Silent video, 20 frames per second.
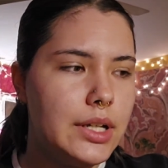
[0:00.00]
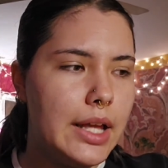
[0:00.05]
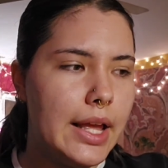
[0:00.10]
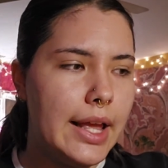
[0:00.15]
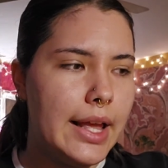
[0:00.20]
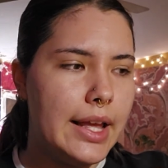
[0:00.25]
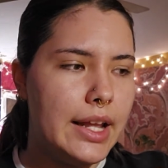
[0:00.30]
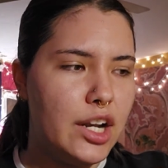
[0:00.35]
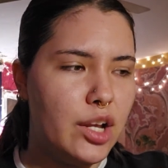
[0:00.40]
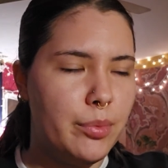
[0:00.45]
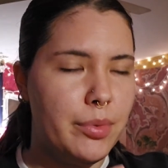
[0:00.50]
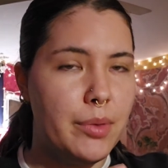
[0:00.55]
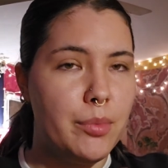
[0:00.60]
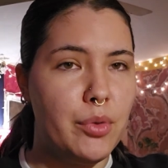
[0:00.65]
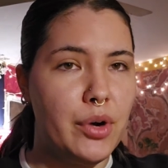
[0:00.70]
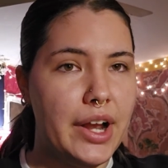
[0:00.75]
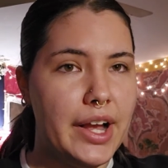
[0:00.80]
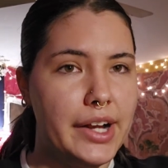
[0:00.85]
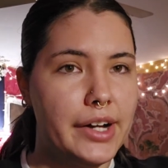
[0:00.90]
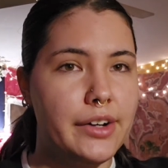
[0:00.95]
and it'll be
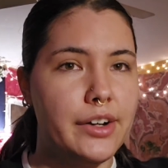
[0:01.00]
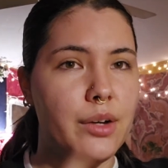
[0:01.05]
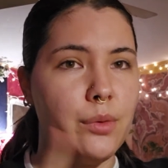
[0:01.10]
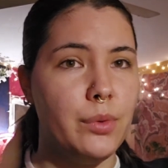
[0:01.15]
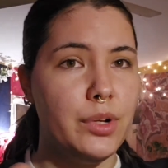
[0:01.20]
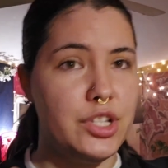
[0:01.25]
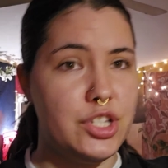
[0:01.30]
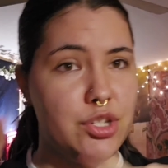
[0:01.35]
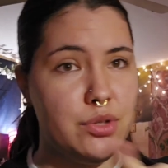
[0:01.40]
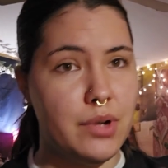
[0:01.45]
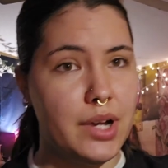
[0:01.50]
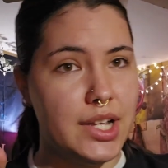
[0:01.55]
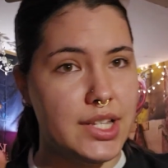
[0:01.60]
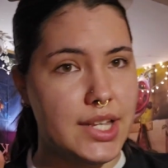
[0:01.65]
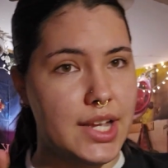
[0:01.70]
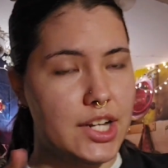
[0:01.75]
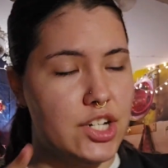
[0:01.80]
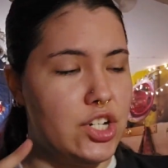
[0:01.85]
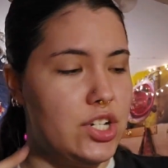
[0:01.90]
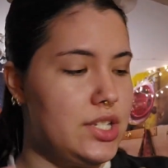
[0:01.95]
more accurate once you guys
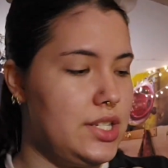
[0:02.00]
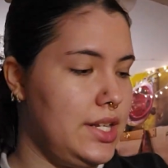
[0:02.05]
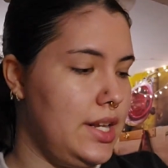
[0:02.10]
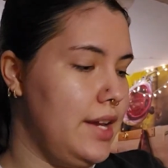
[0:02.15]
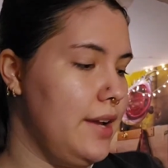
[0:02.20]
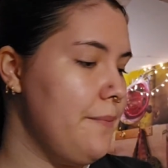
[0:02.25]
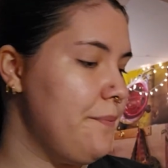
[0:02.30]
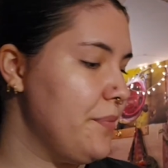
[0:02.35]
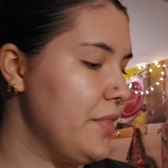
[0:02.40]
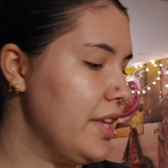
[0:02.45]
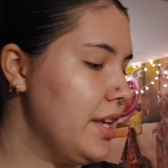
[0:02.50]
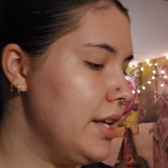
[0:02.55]
actually see it.